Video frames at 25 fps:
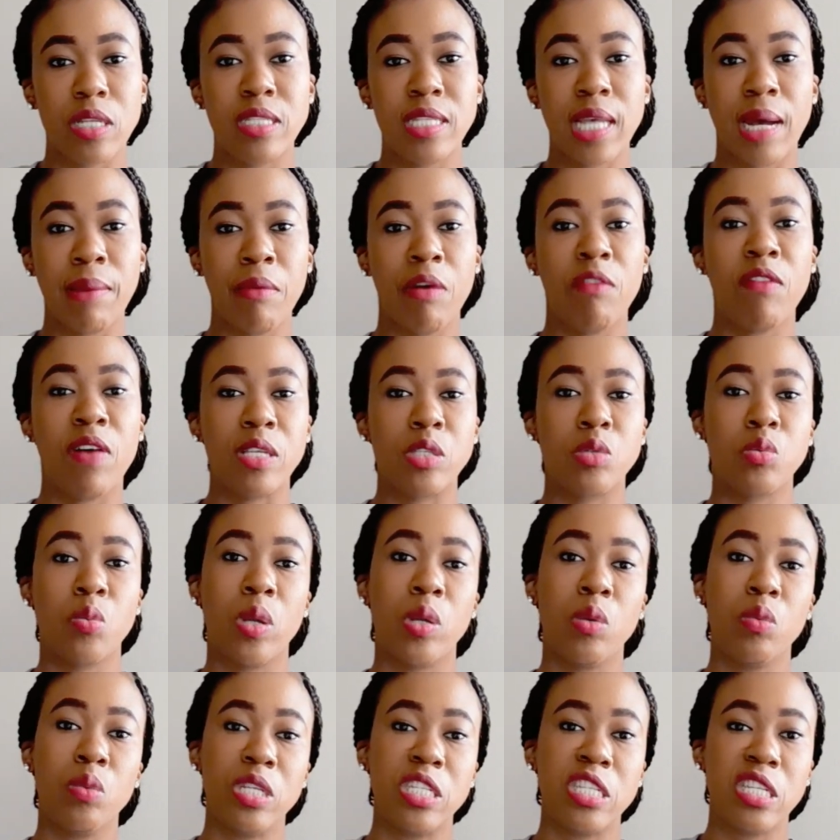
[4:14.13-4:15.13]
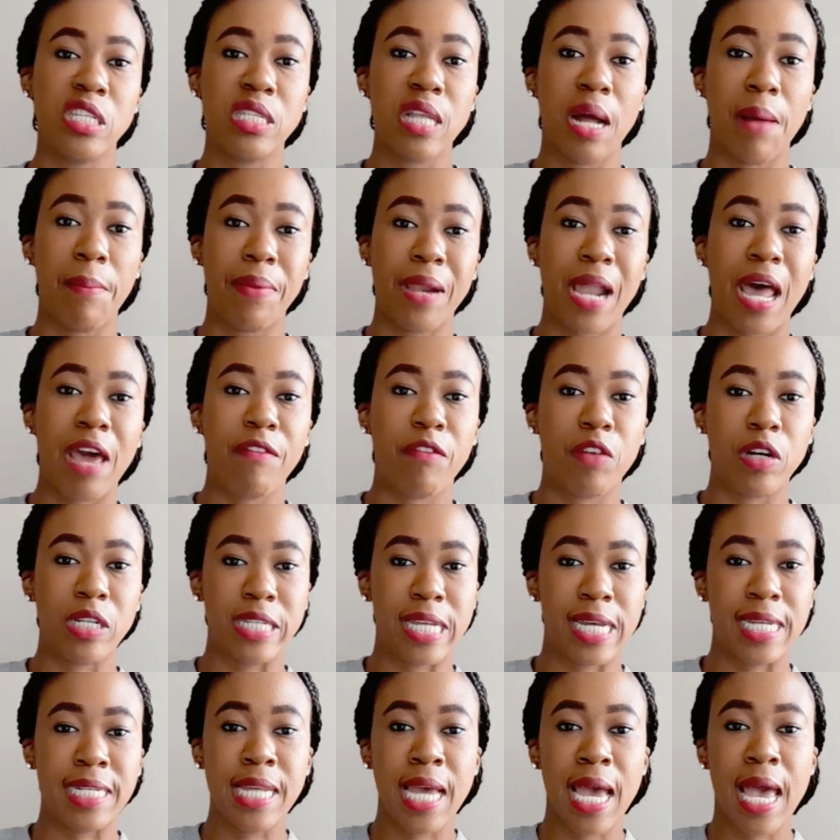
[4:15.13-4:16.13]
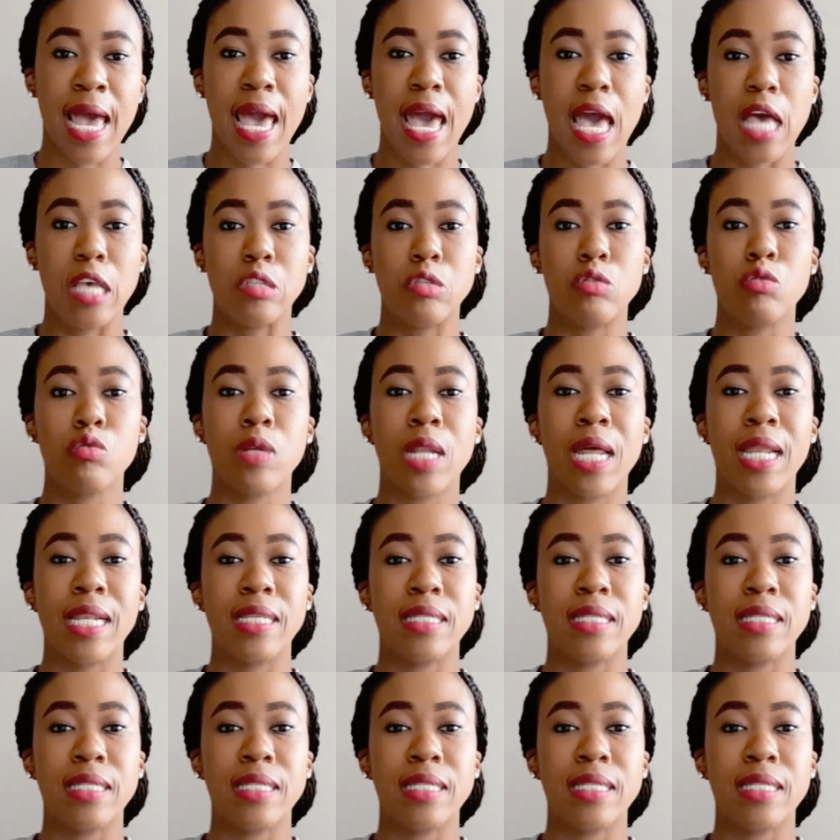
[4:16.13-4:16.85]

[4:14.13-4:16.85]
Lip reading: Some of us, when we just apply for debt, as soon